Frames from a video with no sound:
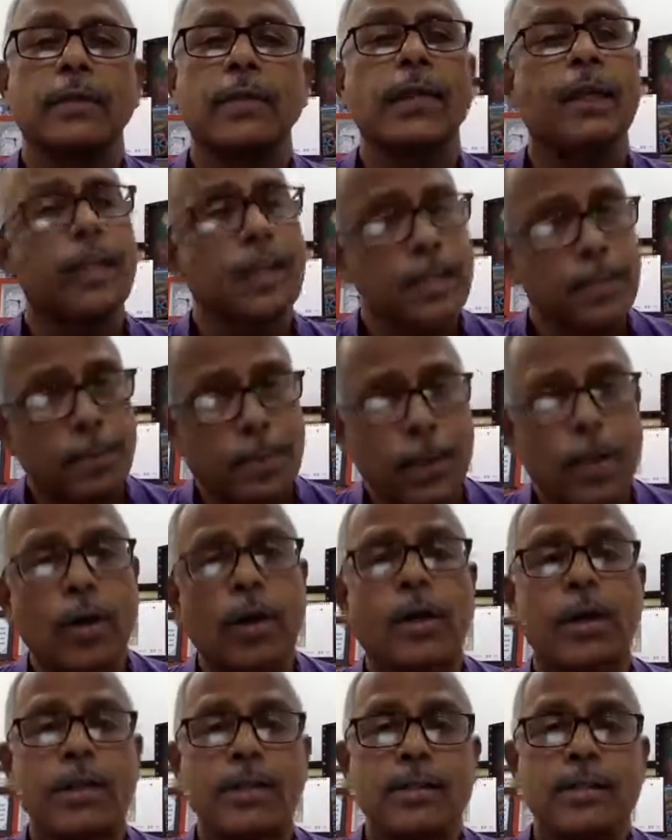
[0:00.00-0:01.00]
It is
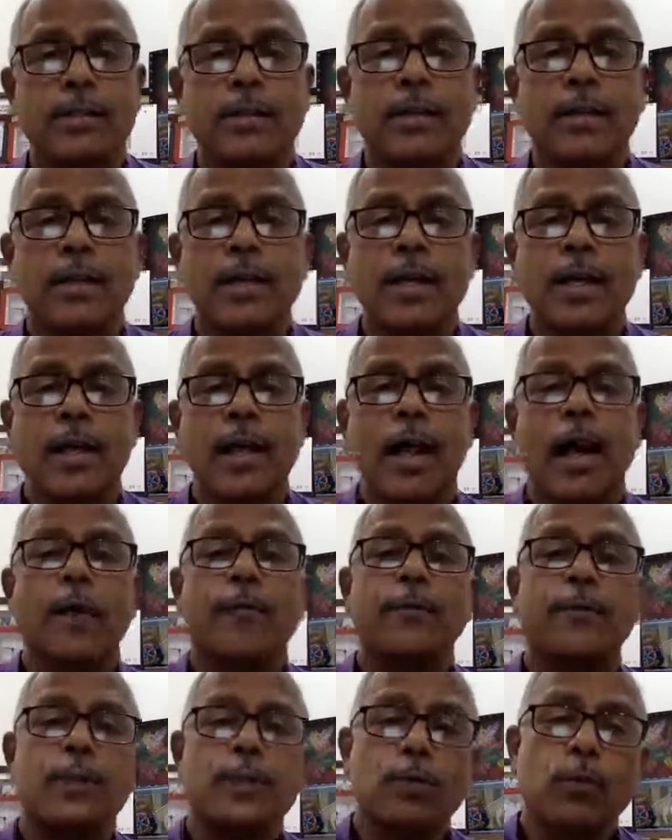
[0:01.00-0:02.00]
because
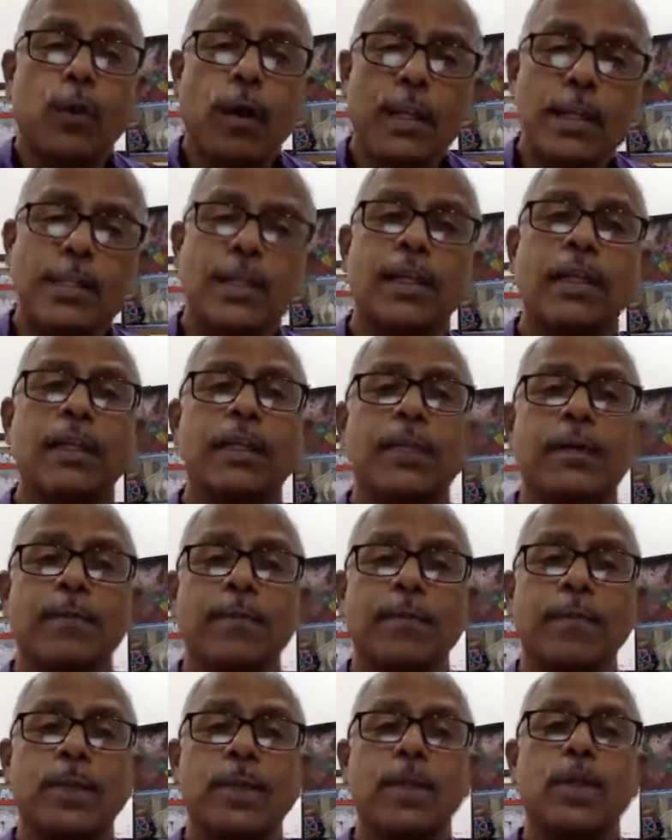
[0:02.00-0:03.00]
of its vatsalyam
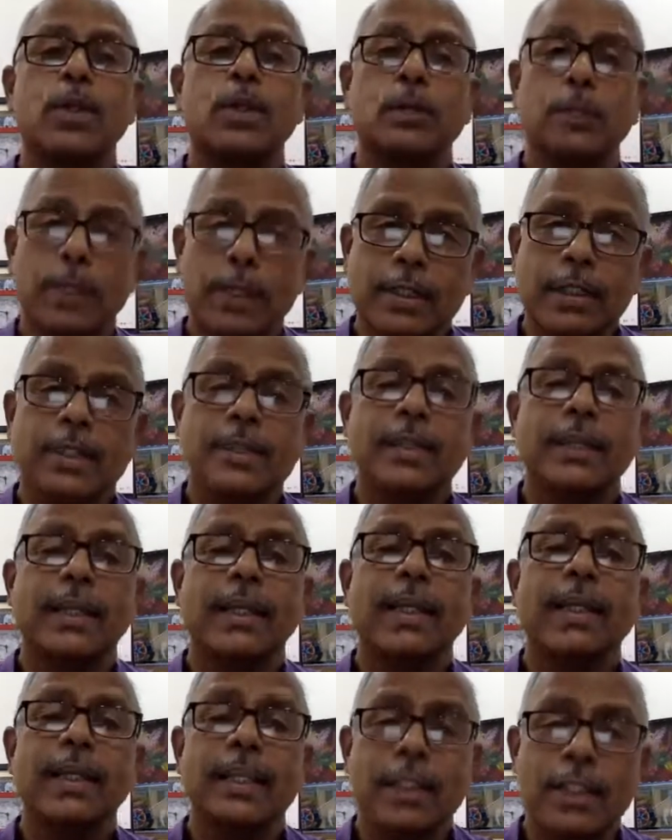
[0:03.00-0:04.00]
towards
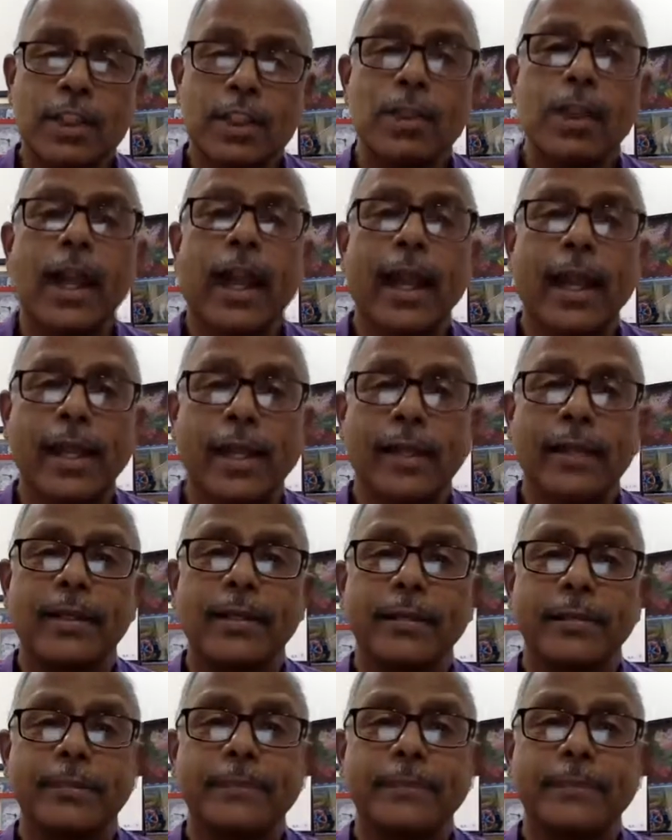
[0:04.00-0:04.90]
its child.